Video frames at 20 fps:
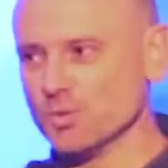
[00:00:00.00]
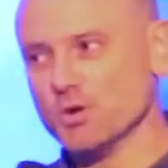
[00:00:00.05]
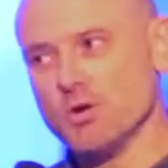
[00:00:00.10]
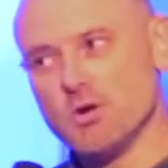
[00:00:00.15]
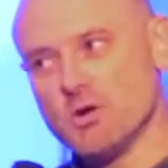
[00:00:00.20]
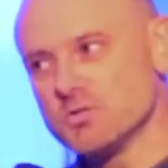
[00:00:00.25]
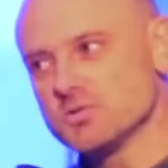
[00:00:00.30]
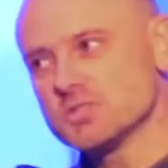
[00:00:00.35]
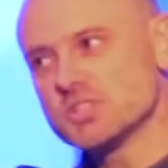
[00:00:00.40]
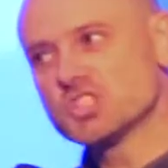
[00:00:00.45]
When
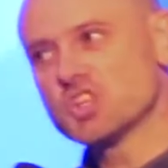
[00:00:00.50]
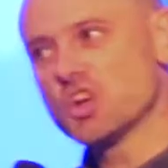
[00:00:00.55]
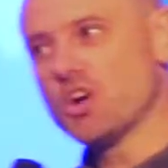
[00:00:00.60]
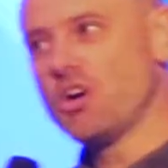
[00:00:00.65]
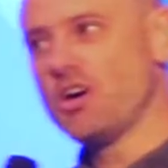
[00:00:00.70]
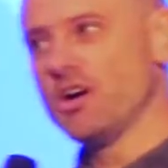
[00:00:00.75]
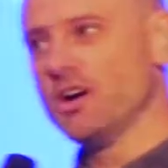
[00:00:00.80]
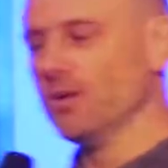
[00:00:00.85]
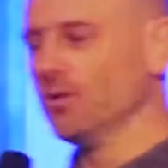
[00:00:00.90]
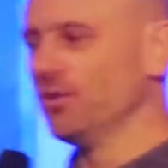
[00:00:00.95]
I was a
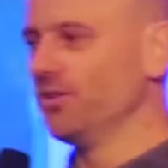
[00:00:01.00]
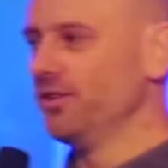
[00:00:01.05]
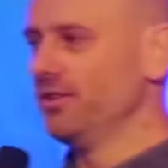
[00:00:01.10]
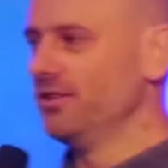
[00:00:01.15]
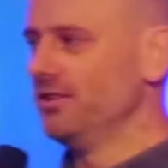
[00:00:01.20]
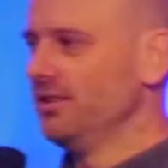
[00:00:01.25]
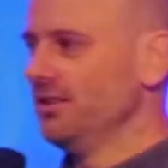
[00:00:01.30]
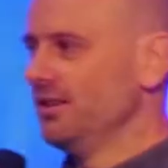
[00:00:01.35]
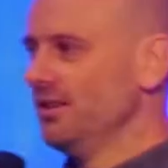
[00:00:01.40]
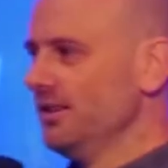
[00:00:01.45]
child,
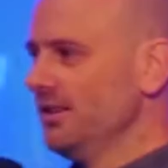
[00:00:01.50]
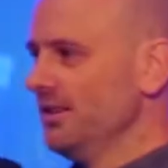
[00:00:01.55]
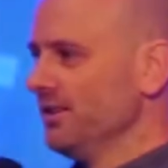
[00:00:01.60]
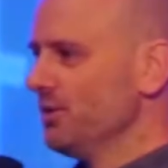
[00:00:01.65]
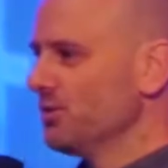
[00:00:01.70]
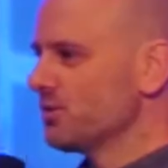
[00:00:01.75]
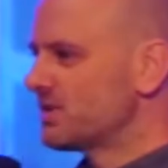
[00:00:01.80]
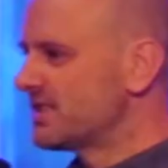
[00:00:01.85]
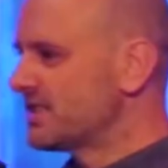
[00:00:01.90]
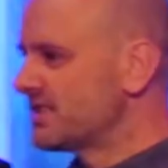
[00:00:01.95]

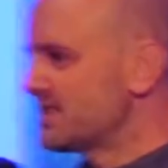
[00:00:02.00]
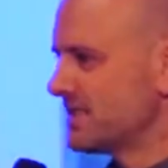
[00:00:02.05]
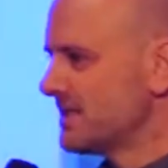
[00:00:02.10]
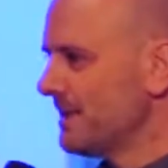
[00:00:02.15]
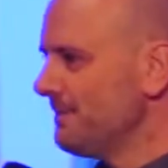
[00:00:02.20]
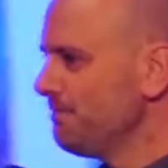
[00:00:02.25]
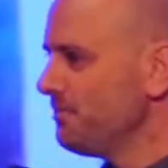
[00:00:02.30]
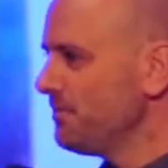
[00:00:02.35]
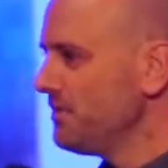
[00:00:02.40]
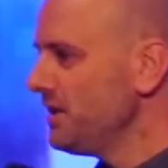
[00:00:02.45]
there was
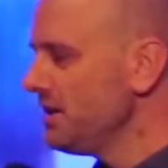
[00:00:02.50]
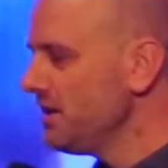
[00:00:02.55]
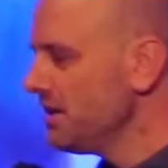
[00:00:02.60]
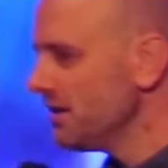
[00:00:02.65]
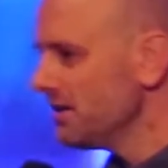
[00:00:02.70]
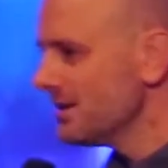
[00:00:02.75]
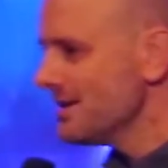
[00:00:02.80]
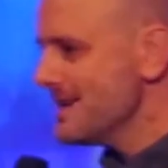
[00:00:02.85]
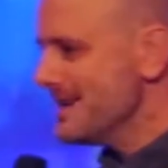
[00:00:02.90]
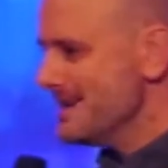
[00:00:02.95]

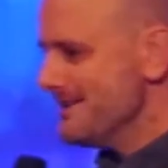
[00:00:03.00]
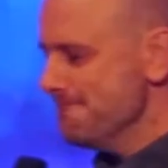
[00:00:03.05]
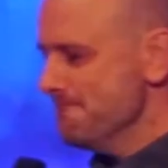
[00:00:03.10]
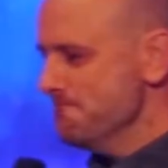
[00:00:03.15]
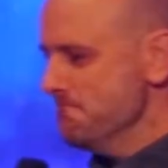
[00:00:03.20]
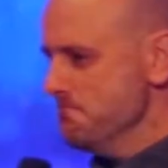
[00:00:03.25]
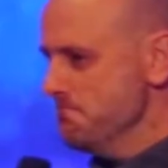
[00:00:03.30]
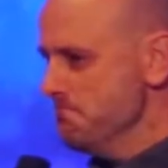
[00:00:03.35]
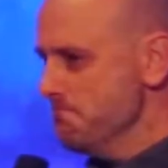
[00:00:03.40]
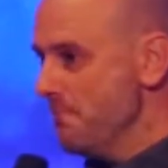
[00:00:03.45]
something
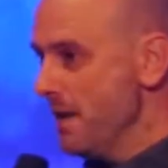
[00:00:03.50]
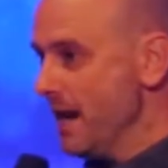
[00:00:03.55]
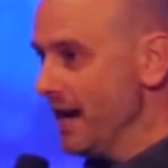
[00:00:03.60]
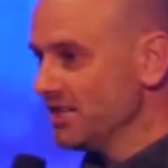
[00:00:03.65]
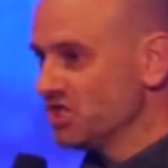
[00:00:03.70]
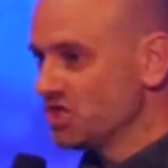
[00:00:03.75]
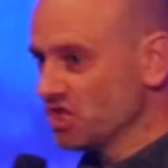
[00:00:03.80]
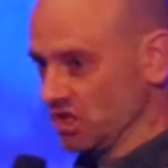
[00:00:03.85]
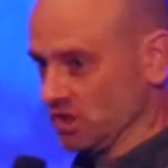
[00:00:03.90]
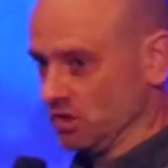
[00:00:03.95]

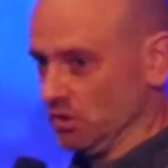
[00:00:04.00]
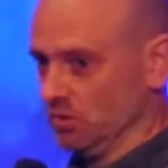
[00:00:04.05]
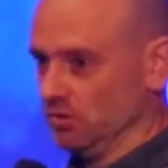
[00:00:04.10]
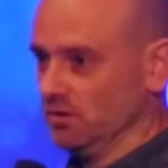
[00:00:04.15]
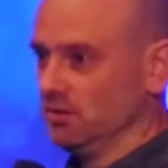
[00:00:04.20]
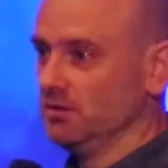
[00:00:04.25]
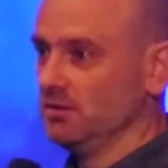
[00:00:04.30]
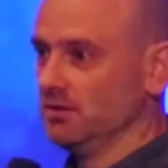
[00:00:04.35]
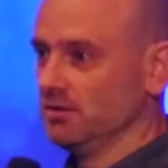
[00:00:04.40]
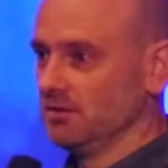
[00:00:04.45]

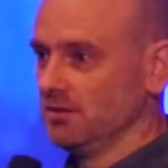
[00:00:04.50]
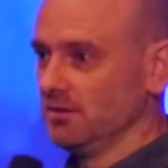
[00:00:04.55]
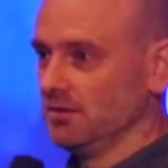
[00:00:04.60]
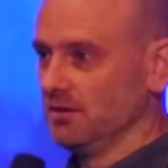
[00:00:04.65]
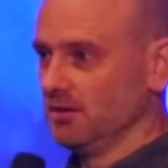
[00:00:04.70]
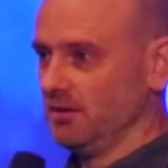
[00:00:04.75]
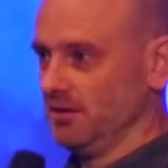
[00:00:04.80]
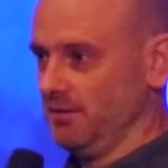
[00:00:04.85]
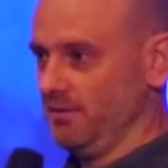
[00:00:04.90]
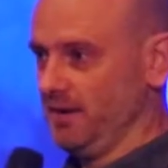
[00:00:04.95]
magical
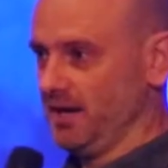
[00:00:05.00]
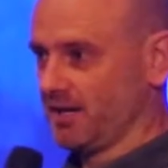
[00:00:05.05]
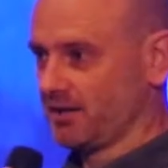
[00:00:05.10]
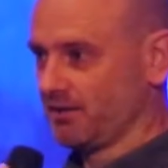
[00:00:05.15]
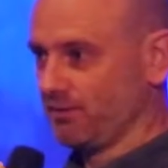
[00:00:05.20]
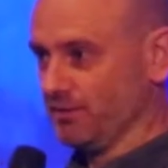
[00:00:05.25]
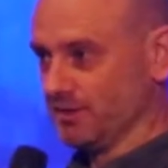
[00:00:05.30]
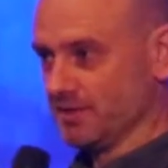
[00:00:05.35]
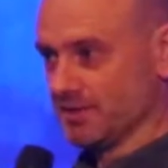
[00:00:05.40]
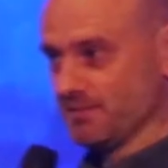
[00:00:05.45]
about
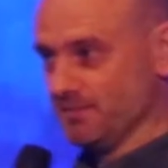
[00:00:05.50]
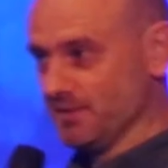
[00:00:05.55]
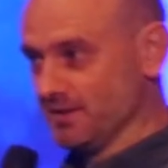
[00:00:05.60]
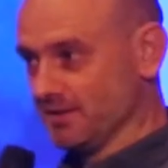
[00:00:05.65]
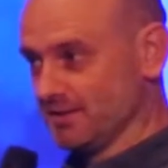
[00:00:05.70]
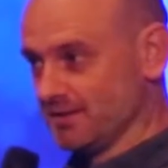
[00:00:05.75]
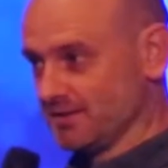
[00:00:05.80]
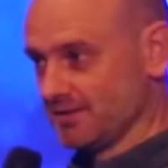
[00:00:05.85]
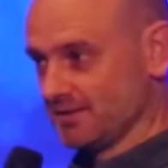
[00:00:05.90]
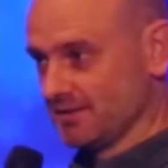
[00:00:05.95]

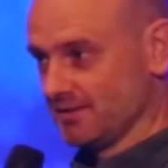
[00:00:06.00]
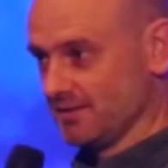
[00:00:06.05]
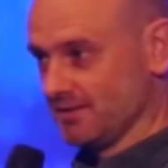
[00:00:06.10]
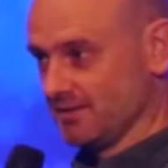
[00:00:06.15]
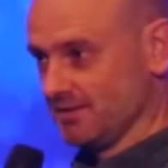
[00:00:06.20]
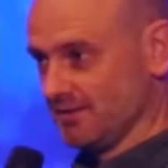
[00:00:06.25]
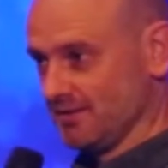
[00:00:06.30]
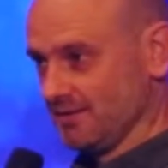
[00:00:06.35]
Christmas.